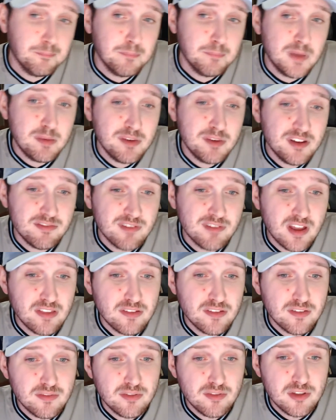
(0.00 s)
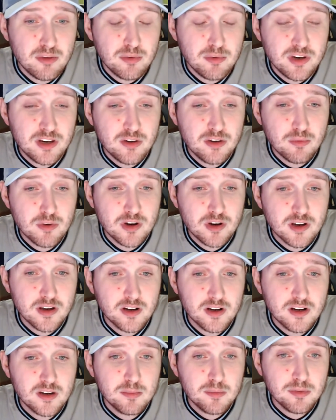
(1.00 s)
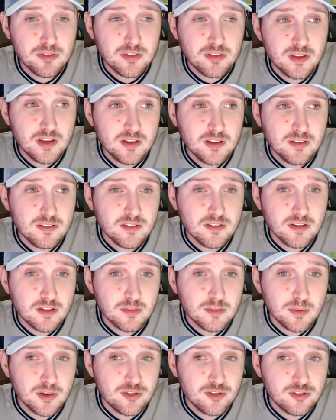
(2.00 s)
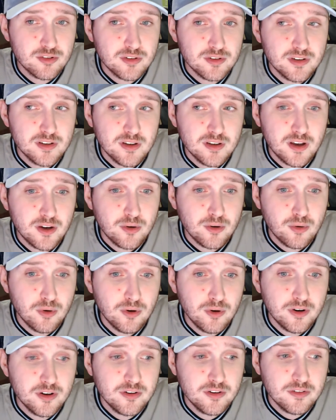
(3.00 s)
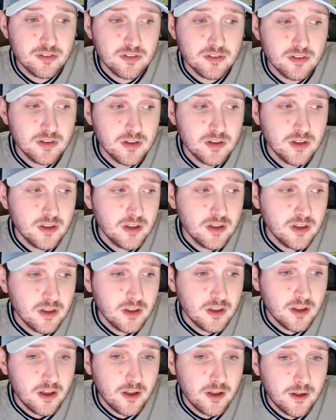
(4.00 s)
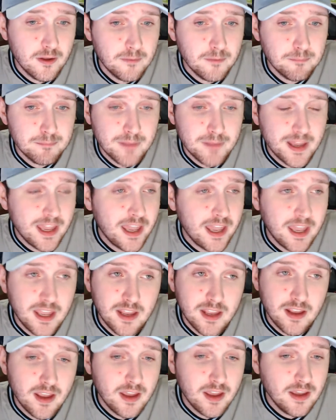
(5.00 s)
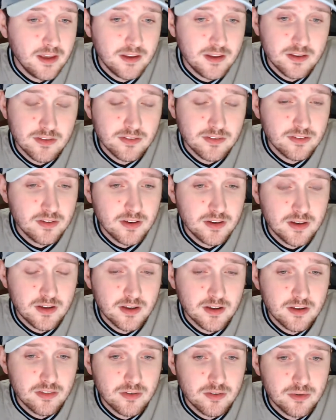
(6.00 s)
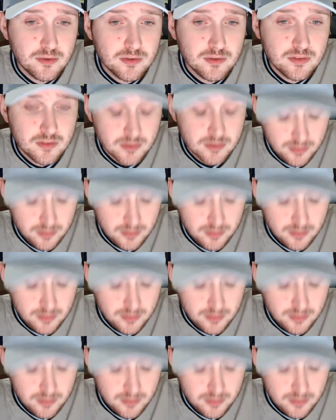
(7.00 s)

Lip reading: Maybe defensively, we need to work on a couple things, especially on corners. I hate conceding on those.